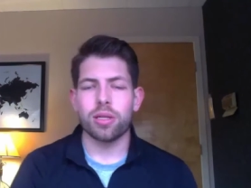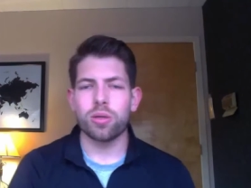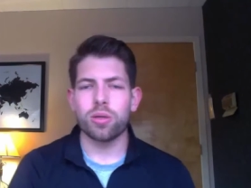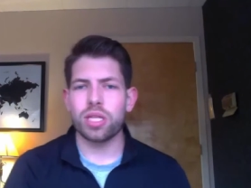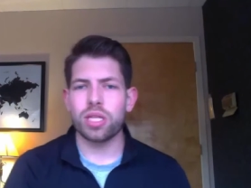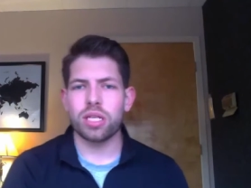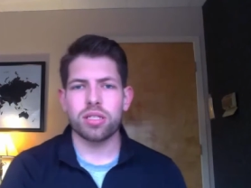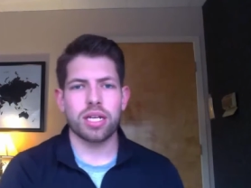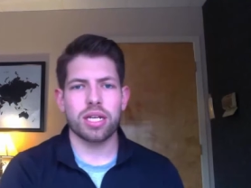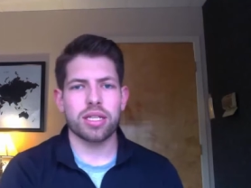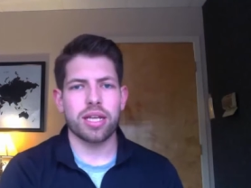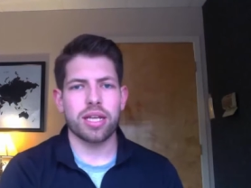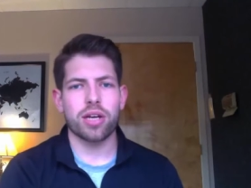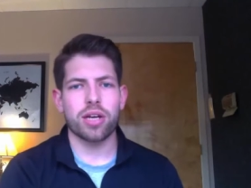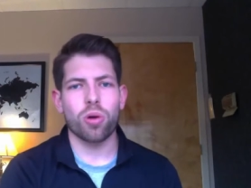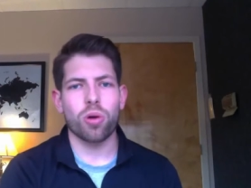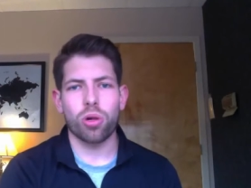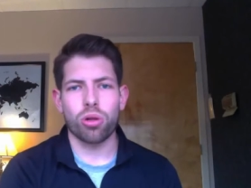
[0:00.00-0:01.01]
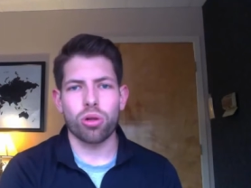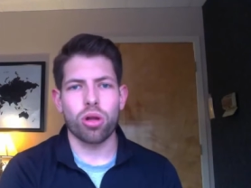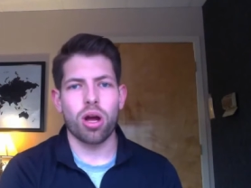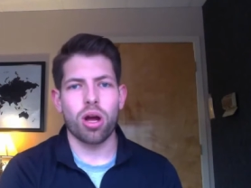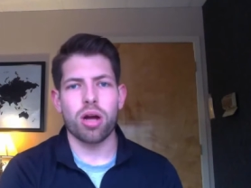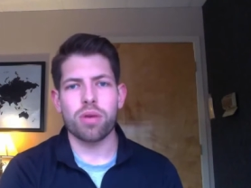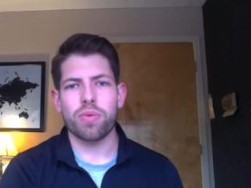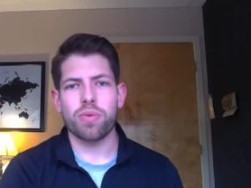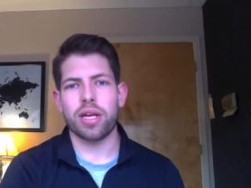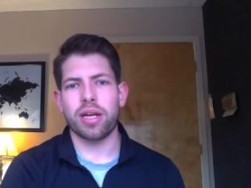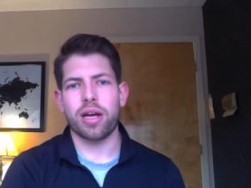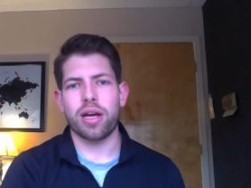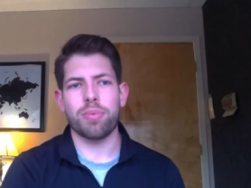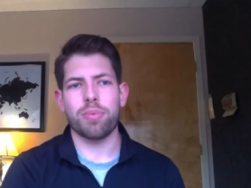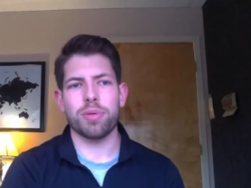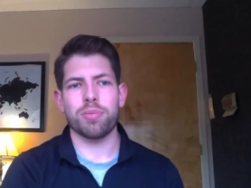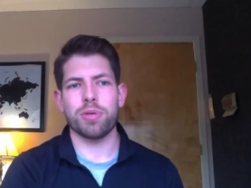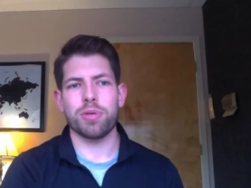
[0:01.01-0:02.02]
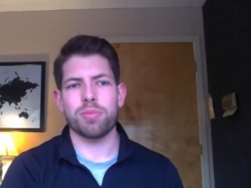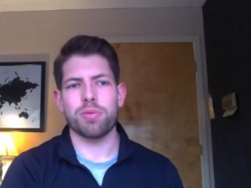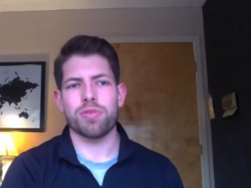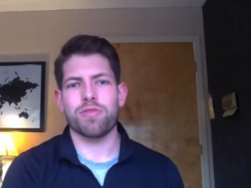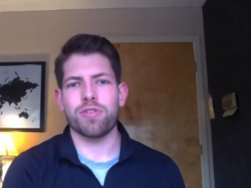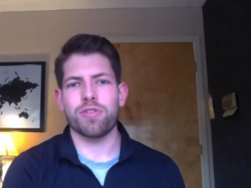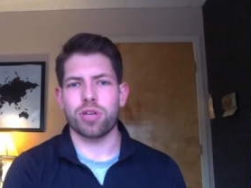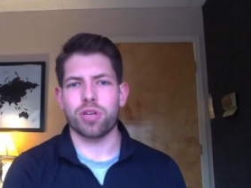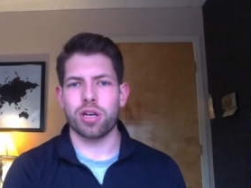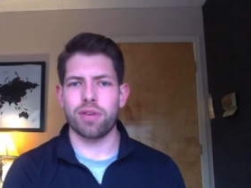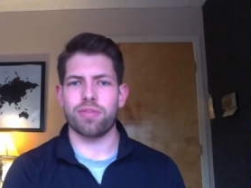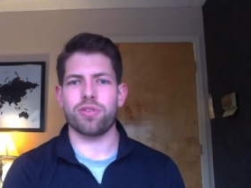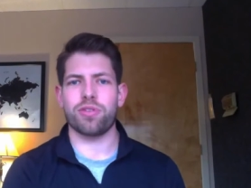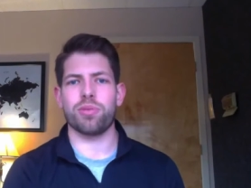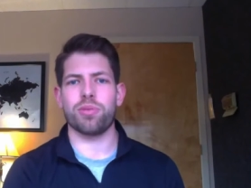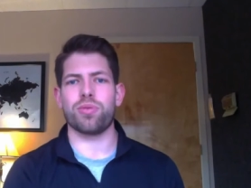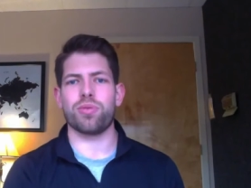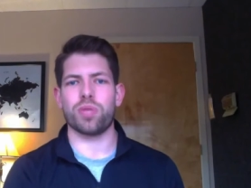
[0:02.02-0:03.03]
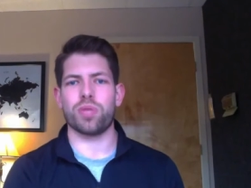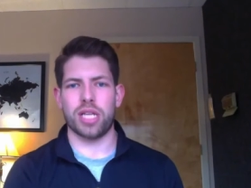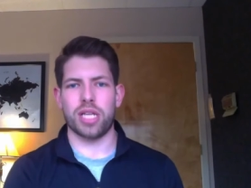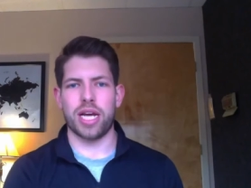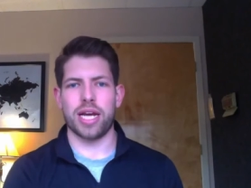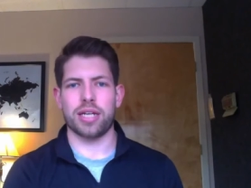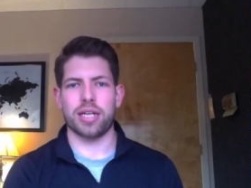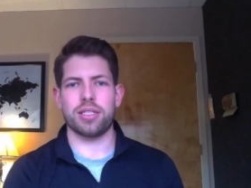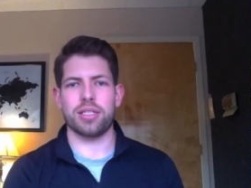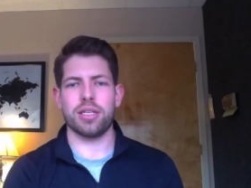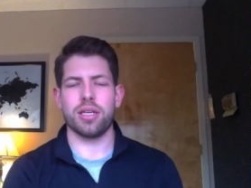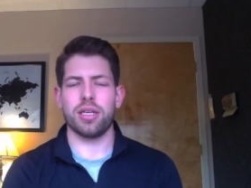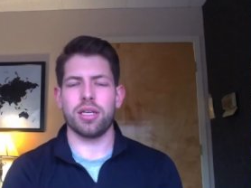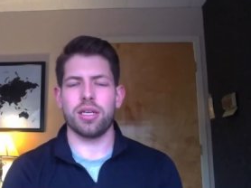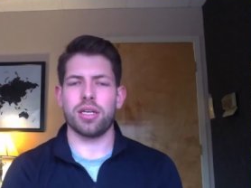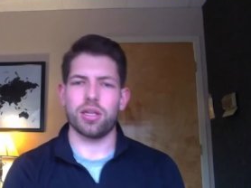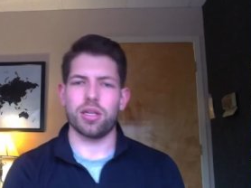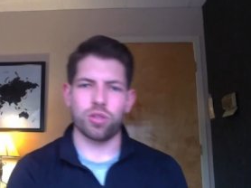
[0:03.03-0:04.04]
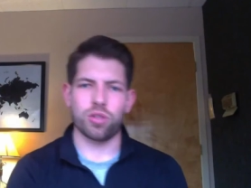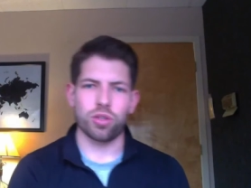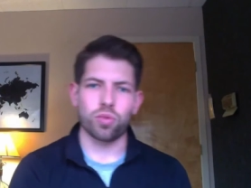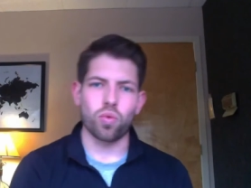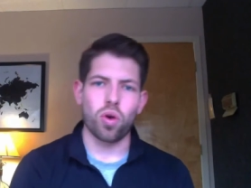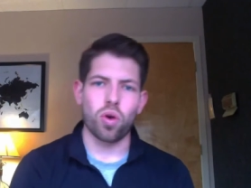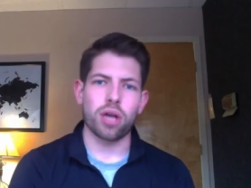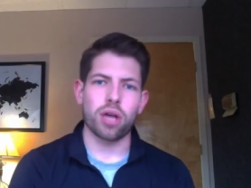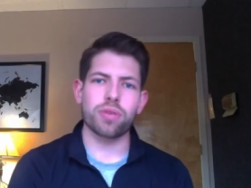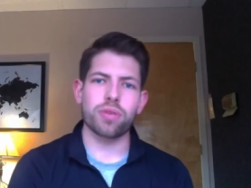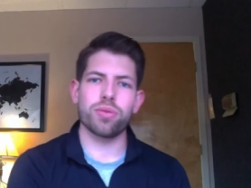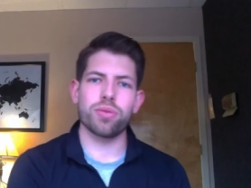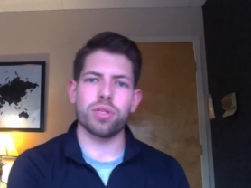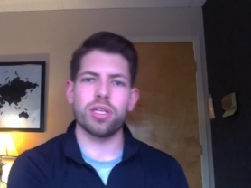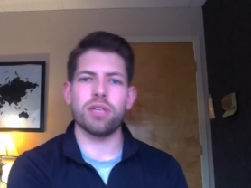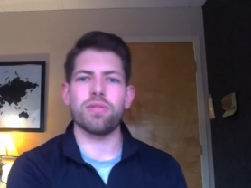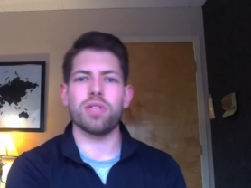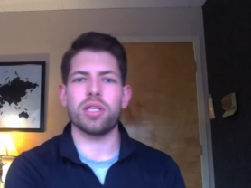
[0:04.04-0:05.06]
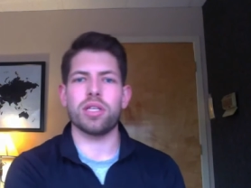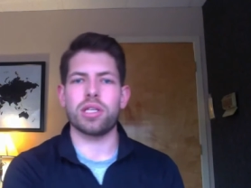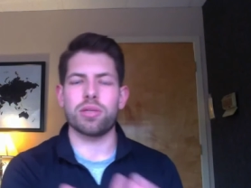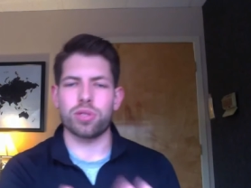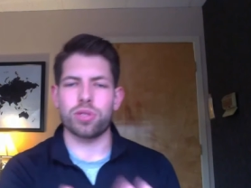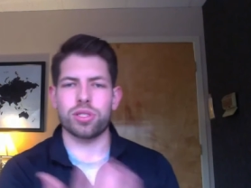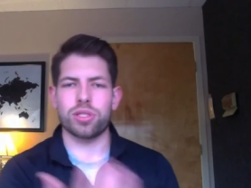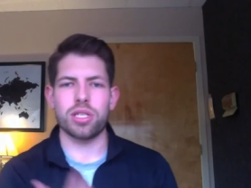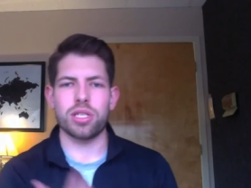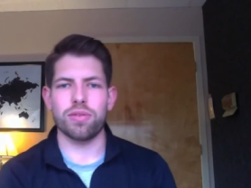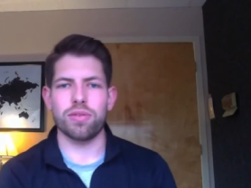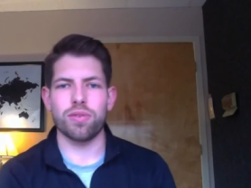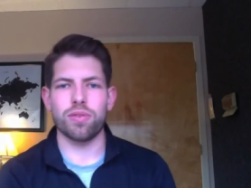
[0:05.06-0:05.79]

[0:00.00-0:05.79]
Little things like that go a long way to helping people feel comfortable, relaxed, and to walk through the evening and receive